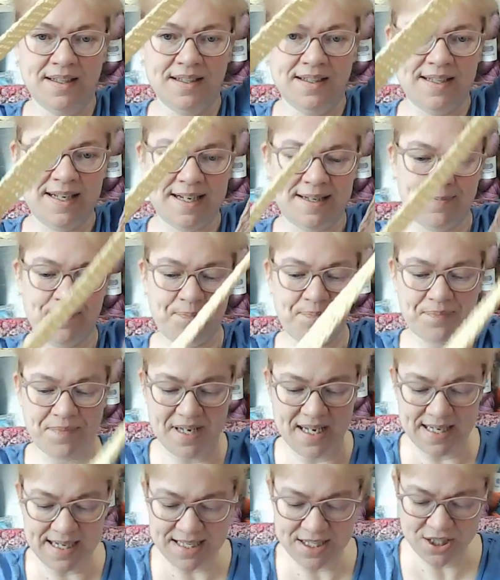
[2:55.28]
Yeah
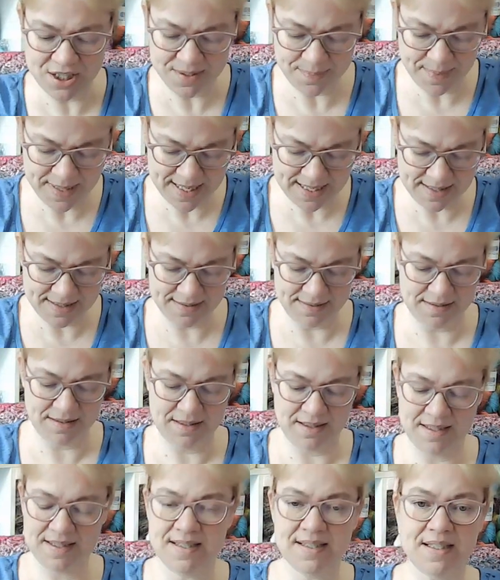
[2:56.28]
and I just made
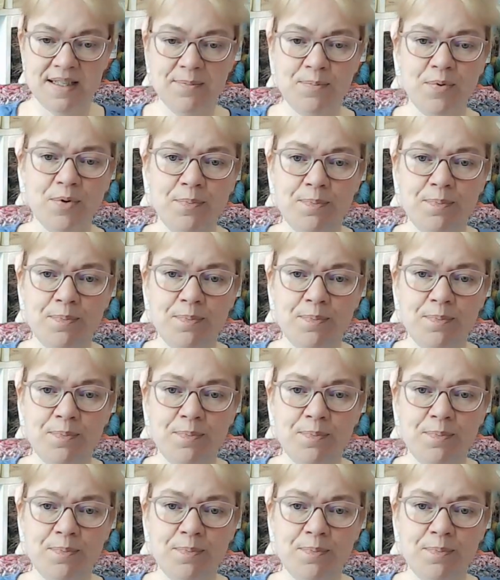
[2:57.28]
a simple